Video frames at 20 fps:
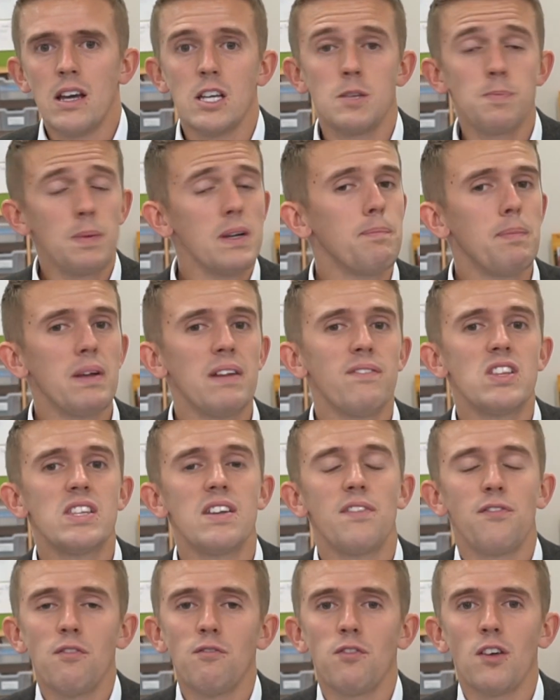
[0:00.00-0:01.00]
It's been a bit of a
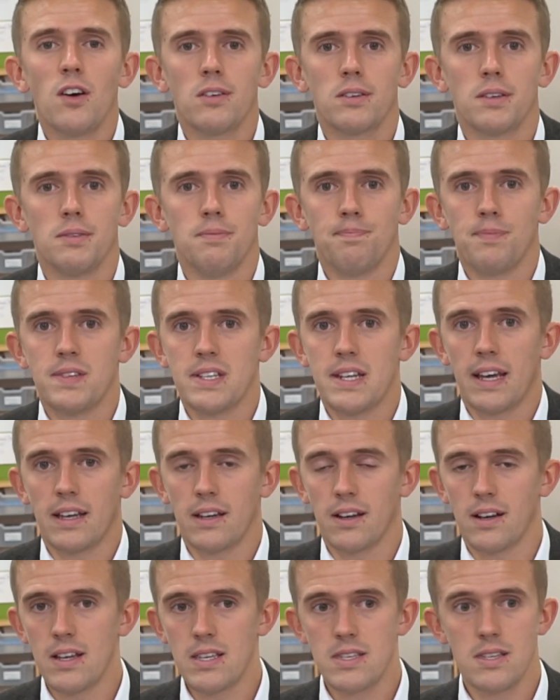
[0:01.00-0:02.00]
different vlog today,
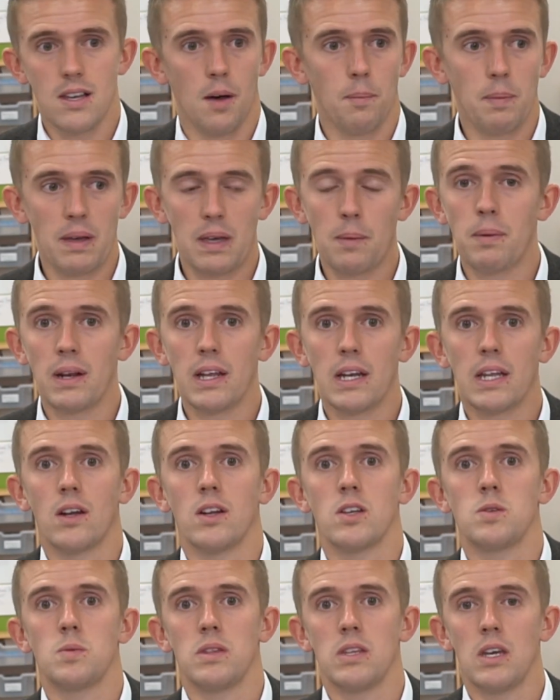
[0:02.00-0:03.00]
guys. I'll be completely
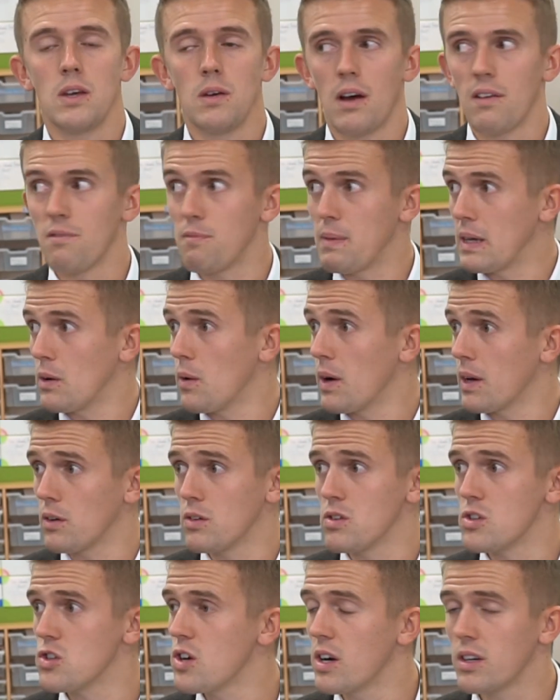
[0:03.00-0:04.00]
honest with you. I've been quite
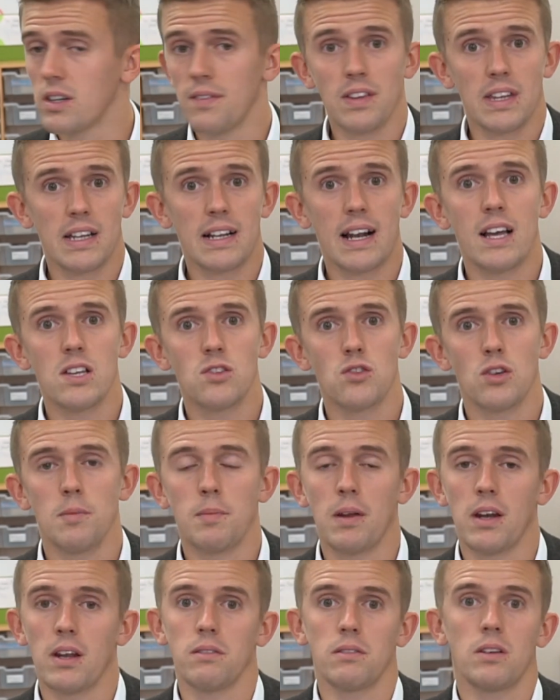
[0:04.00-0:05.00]
constructive in the
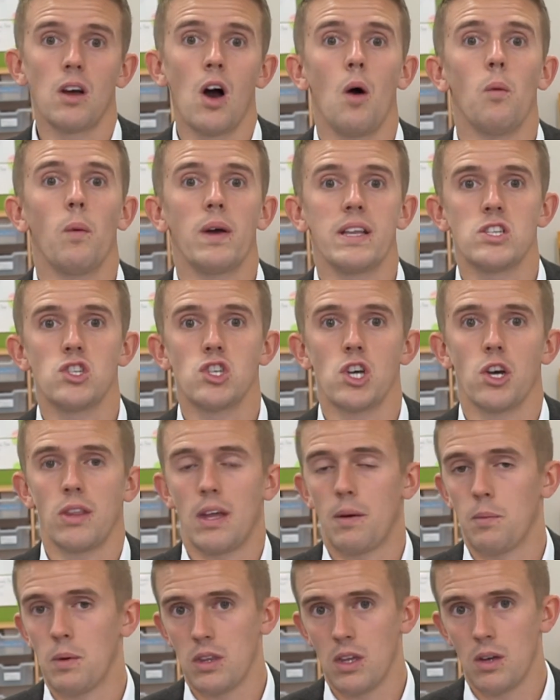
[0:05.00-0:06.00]
classroom and I can't wait to share
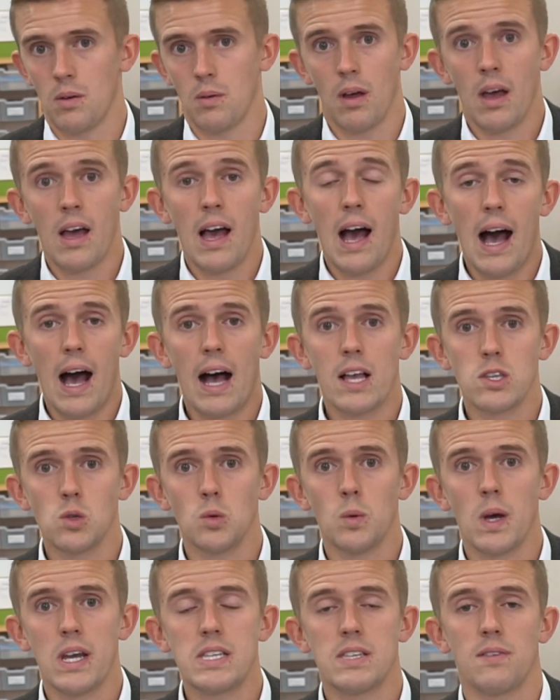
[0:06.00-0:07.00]
that with you. As
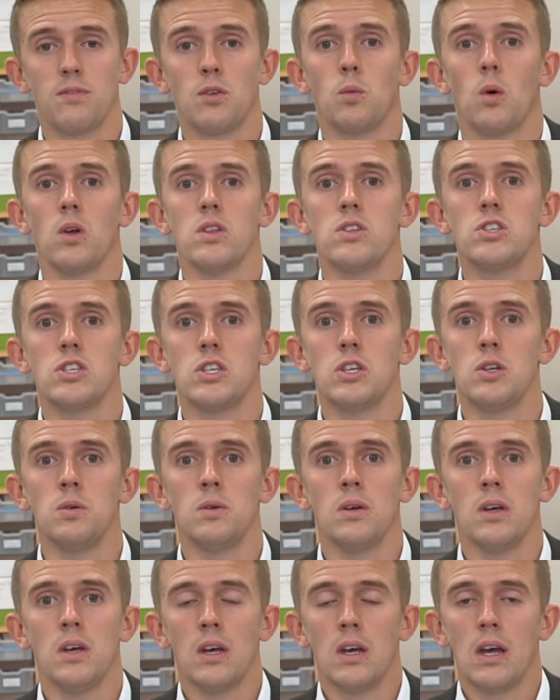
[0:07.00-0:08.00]
always, if you want
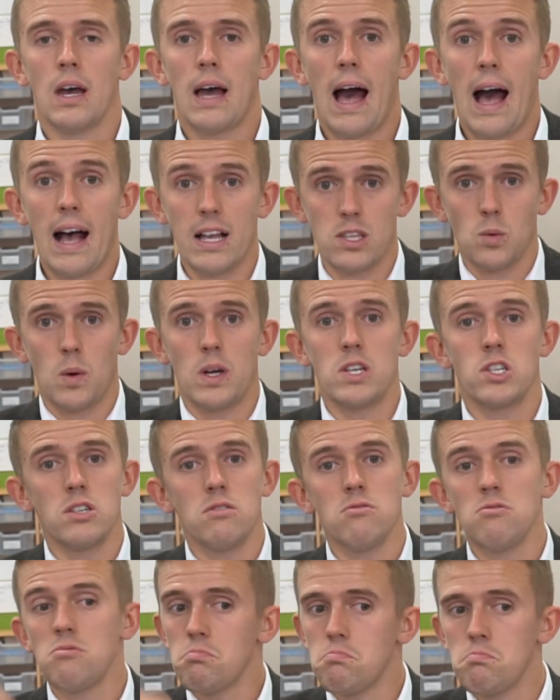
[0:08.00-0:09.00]
to ask
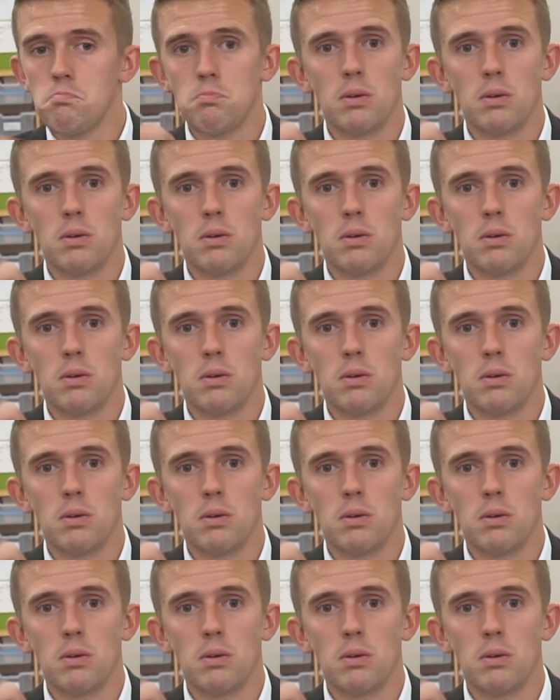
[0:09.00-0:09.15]
questions,